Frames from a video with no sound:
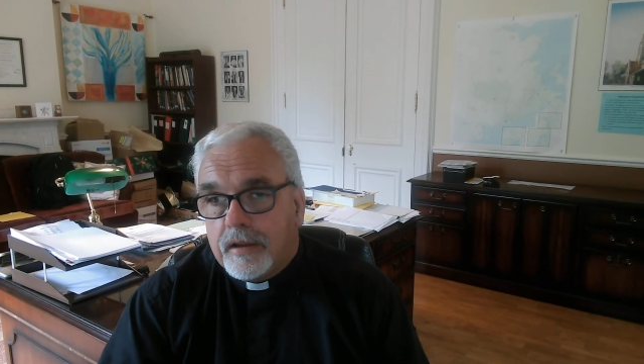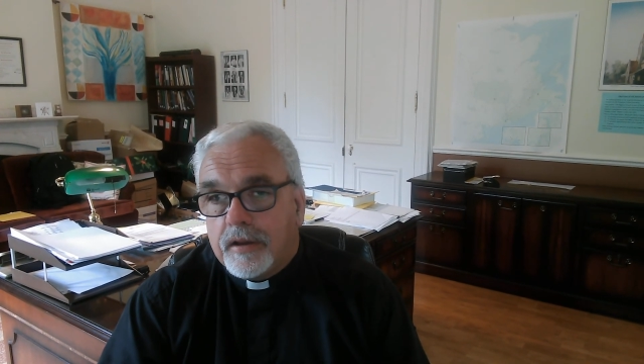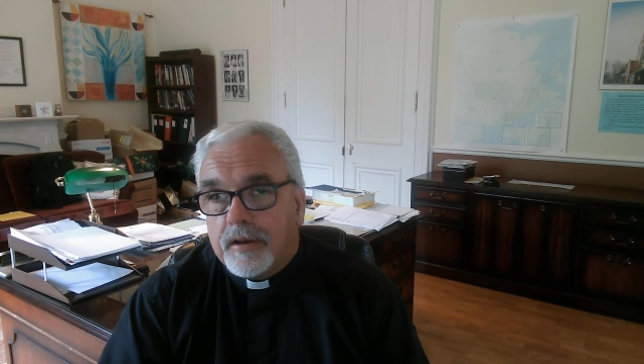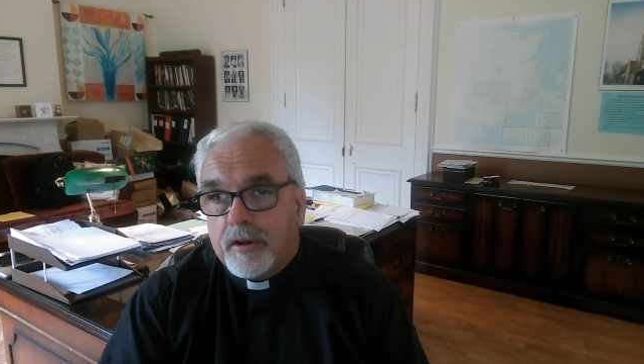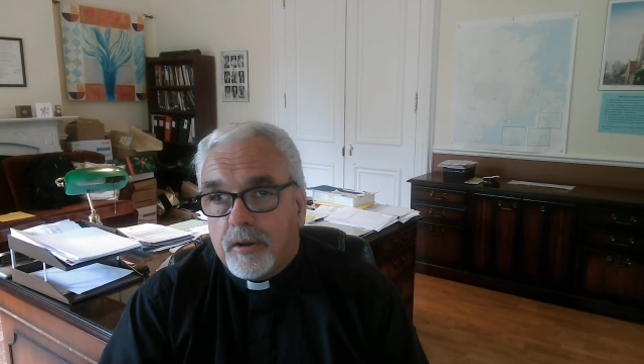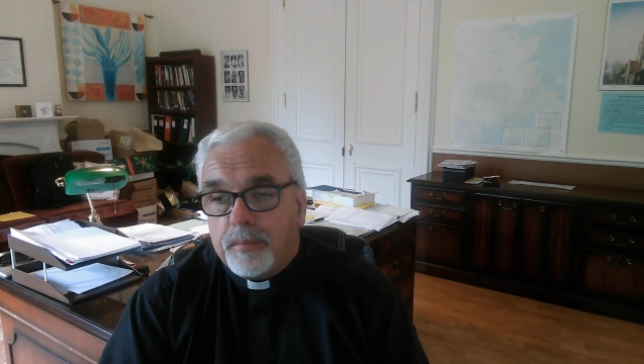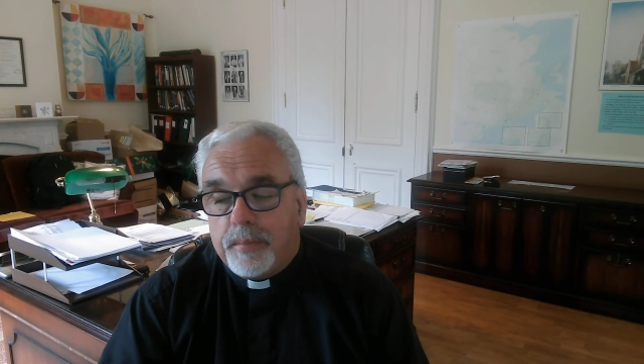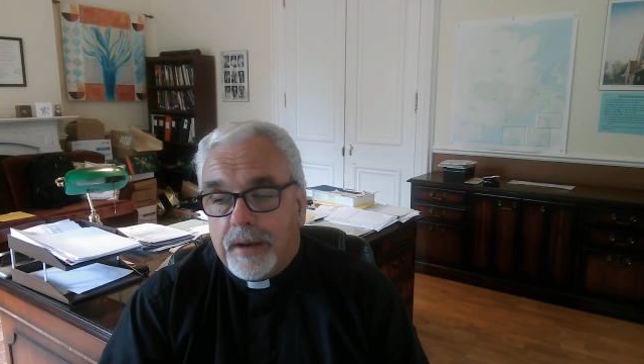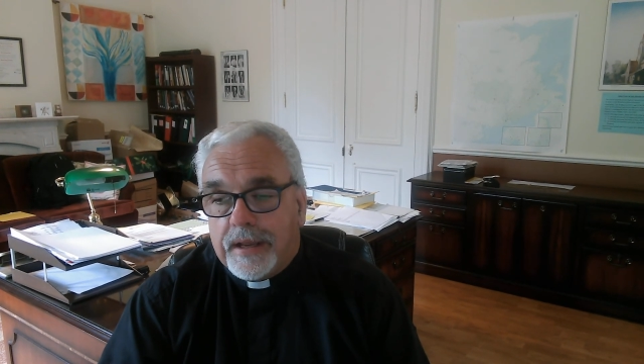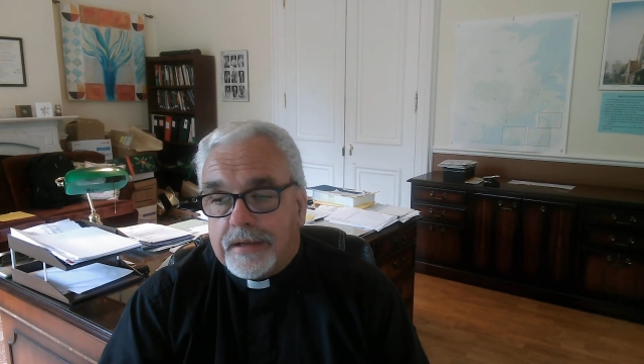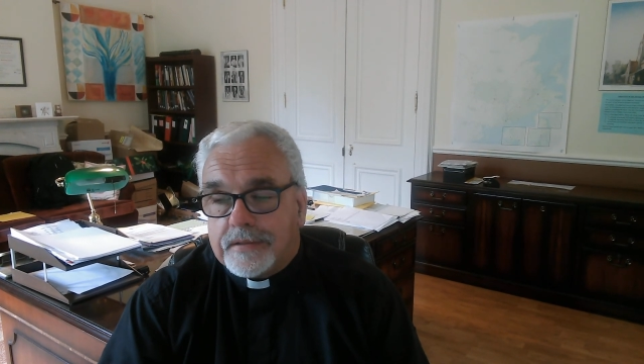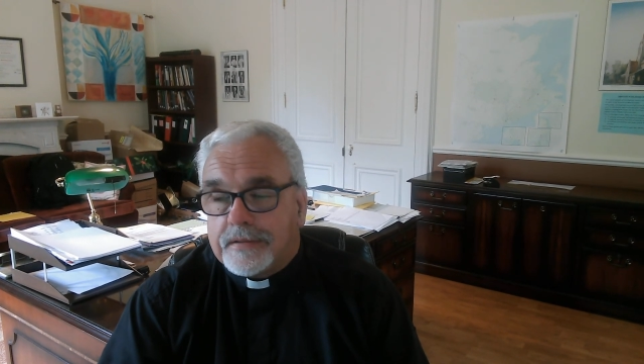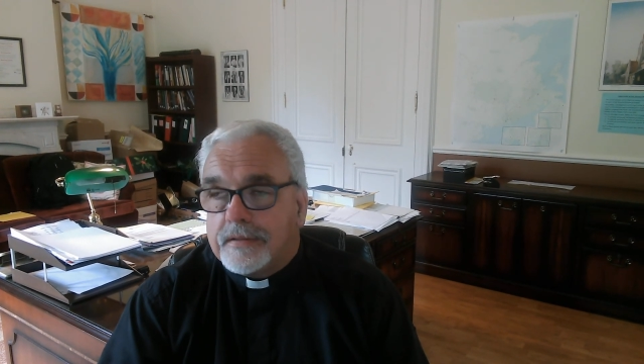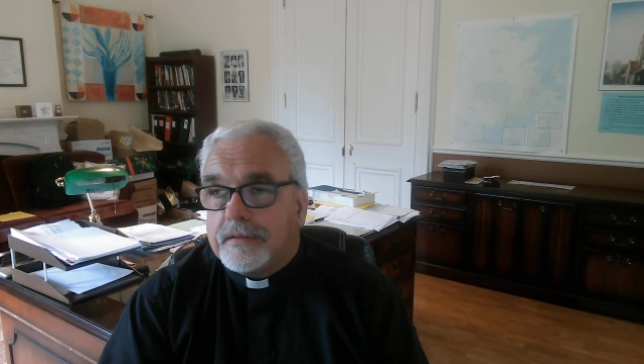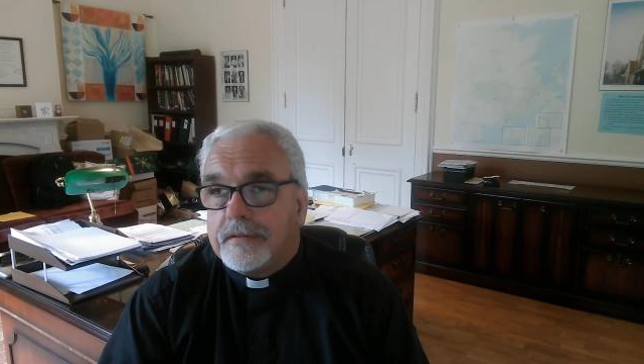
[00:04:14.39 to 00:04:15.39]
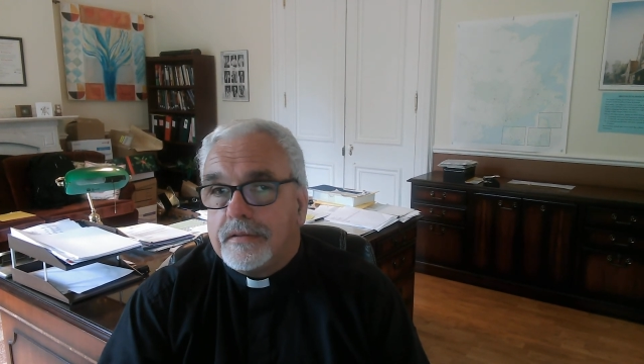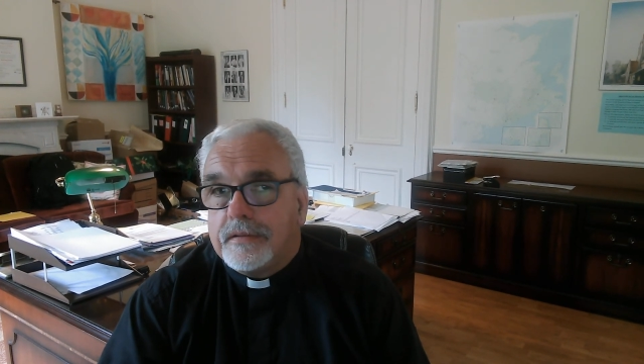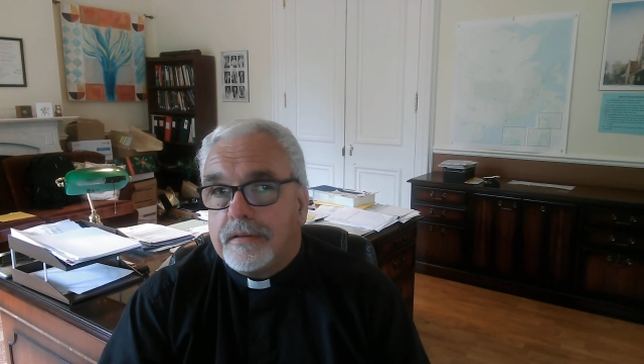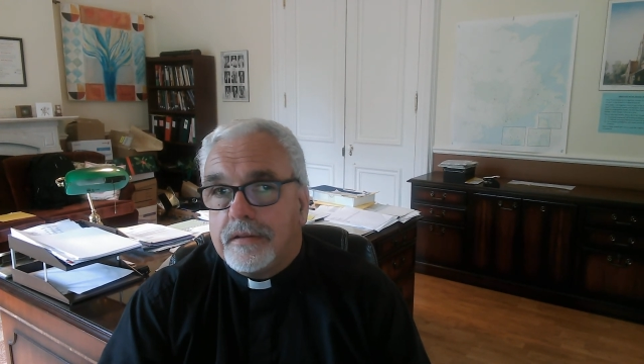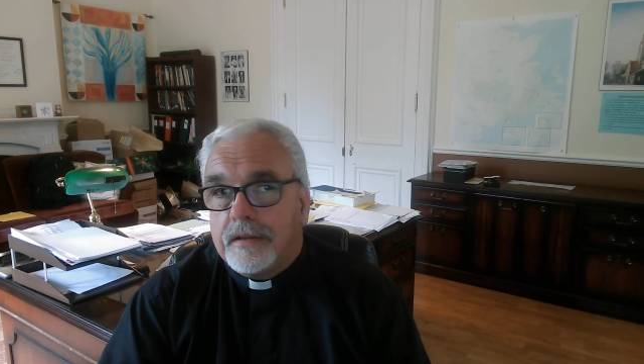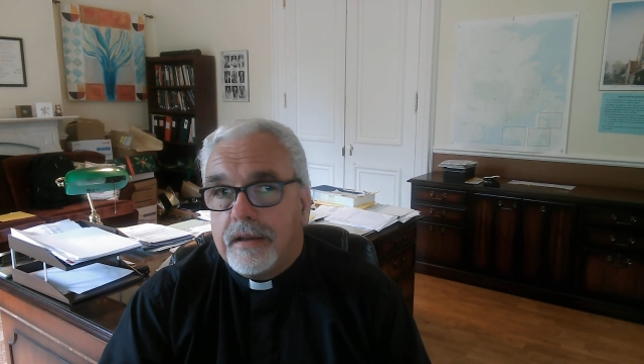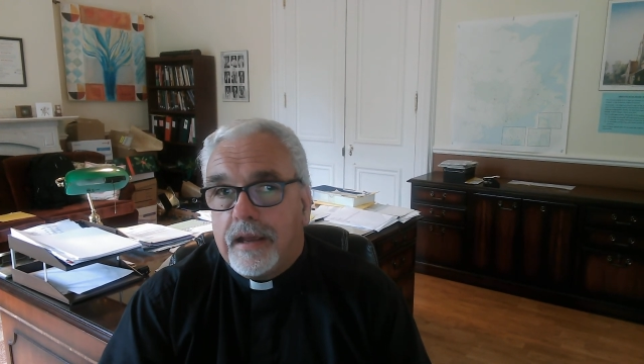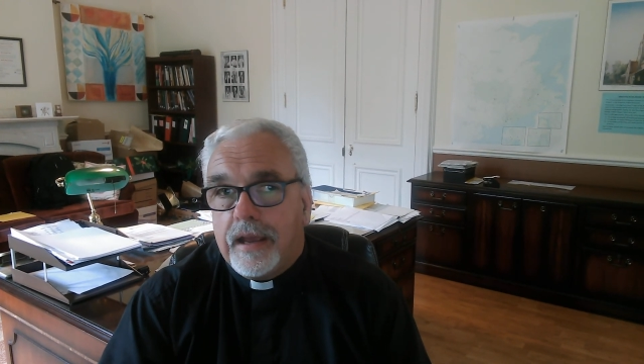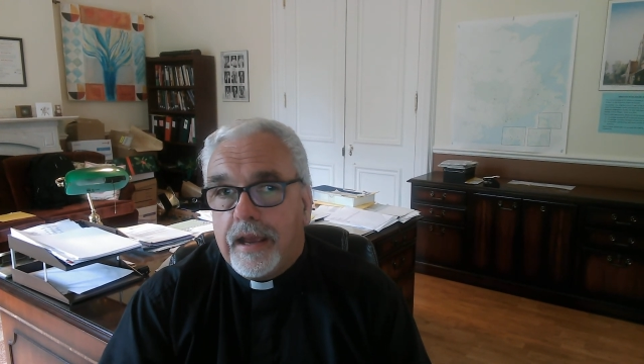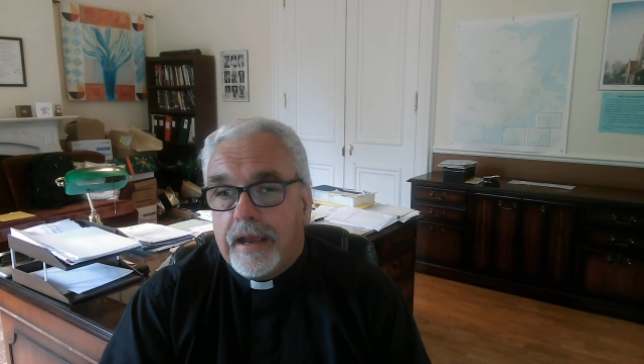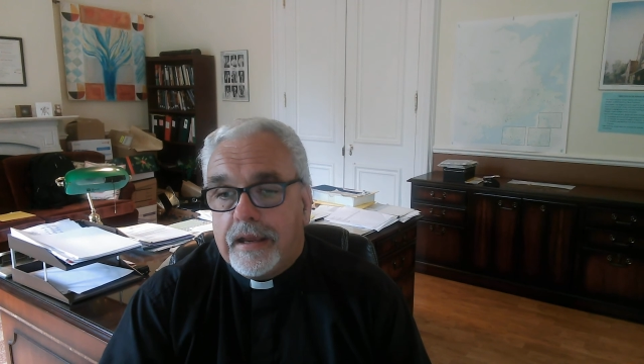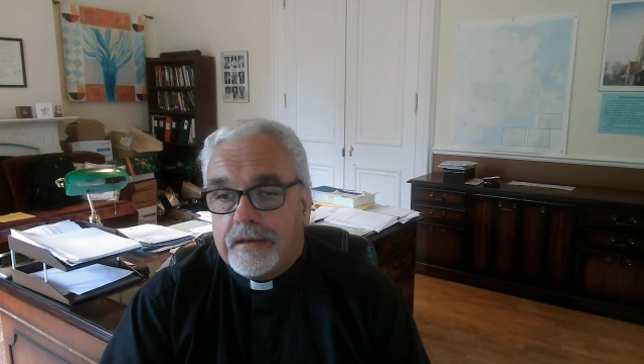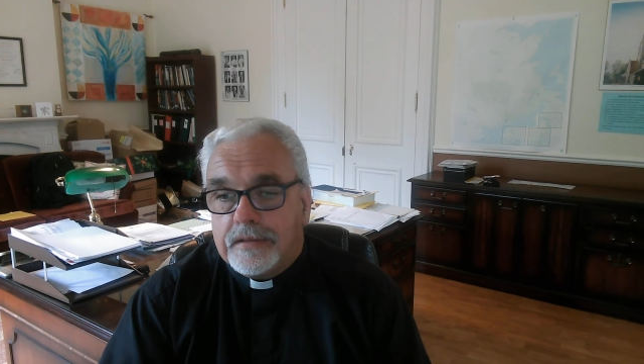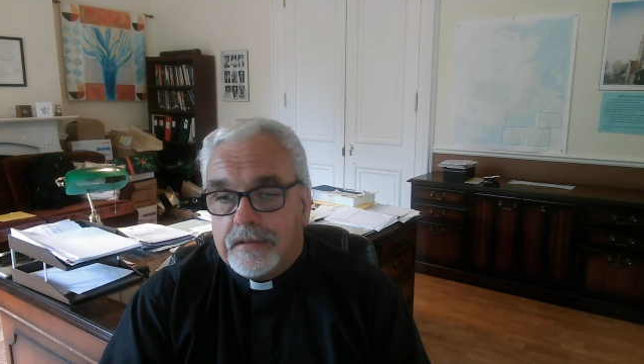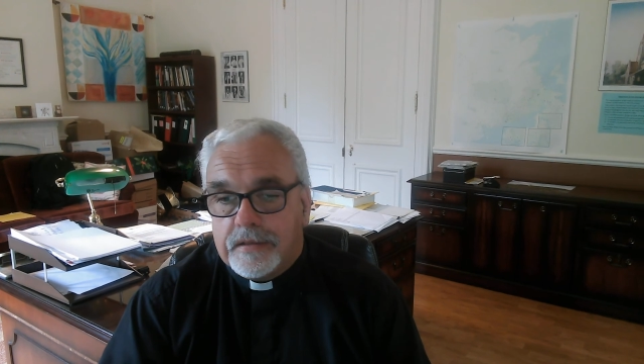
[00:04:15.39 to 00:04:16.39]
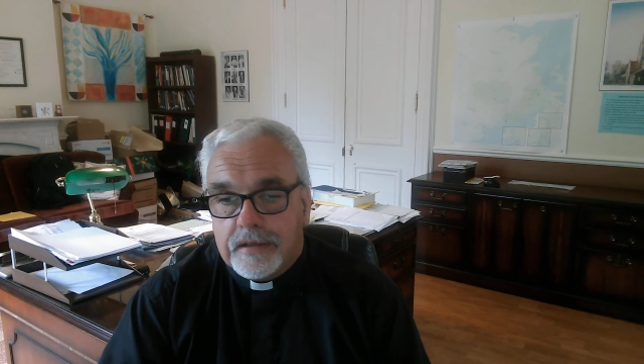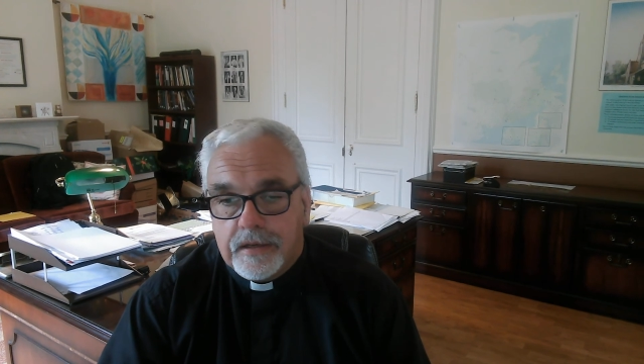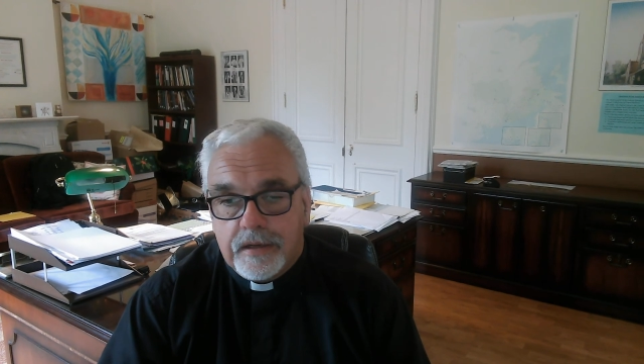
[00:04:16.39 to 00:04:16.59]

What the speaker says: God bless and